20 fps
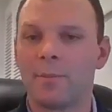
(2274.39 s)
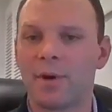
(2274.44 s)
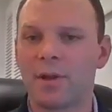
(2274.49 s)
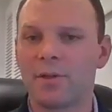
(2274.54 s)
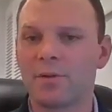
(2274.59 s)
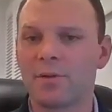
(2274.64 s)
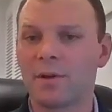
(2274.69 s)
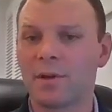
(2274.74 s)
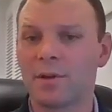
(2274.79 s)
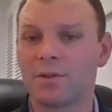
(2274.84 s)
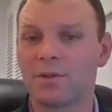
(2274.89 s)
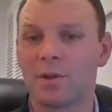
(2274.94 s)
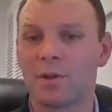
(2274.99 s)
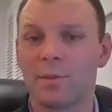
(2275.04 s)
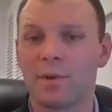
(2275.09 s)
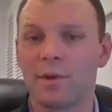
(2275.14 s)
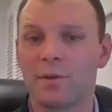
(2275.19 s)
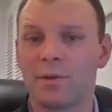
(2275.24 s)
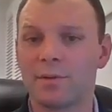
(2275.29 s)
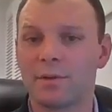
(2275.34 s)
But other
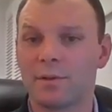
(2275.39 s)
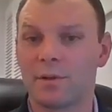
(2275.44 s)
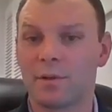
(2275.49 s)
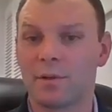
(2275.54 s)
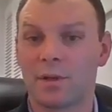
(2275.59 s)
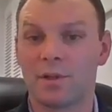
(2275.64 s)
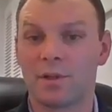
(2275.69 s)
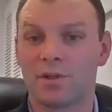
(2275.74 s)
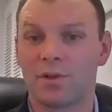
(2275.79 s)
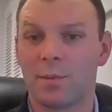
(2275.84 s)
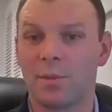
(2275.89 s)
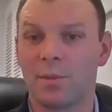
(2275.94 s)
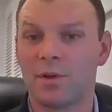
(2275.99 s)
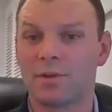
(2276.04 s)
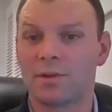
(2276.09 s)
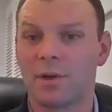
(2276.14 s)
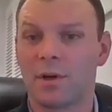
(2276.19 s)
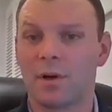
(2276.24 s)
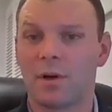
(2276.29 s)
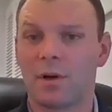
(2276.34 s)
contributors
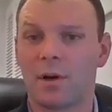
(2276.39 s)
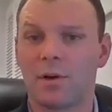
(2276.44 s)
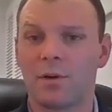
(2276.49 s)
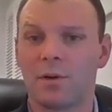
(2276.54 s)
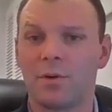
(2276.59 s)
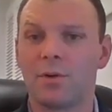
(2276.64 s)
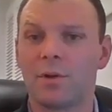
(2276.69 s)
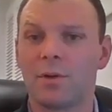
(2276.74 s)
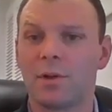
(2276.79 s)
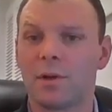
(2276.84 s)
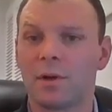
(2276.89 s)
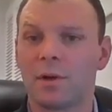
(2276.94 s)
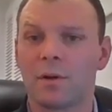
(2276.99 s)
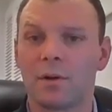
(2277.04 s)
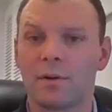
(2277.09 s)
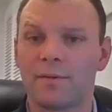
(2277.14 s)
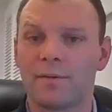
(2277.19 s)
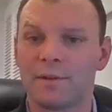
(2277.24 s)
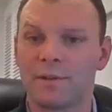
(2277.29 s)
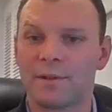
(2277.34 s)
are
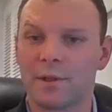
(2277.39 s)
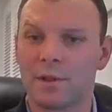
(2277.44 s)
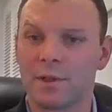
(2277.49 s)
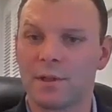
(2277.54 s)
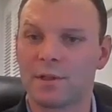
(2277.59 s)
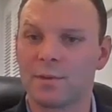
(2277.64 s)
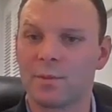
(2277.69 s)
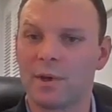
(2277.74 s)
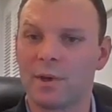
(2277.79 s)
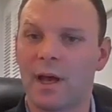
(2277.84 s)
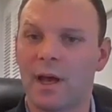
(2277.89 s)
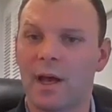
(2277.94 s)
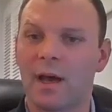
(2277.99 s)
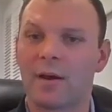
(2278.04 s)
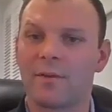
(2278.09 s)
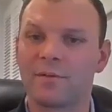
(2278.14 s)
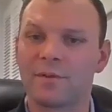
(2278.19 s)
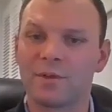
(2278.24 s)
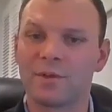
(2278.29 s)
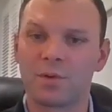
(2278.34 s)
nuclear facilities we
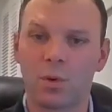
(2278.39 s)
have.